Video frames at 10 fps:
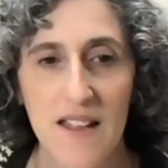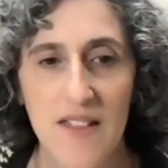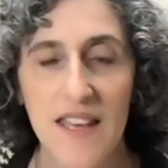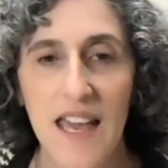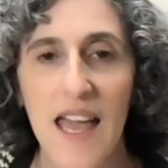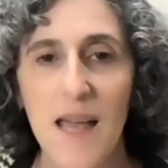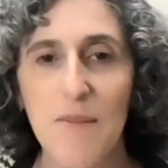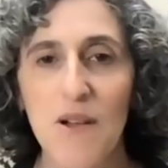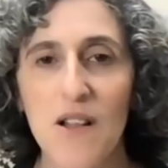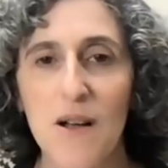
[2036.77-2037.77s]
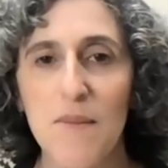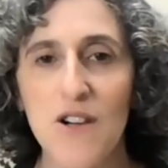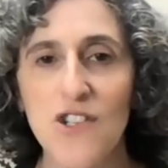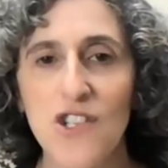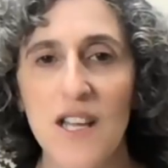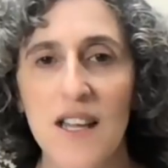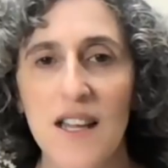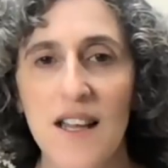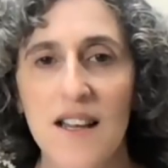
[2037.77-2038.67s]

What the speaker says: The cable emerging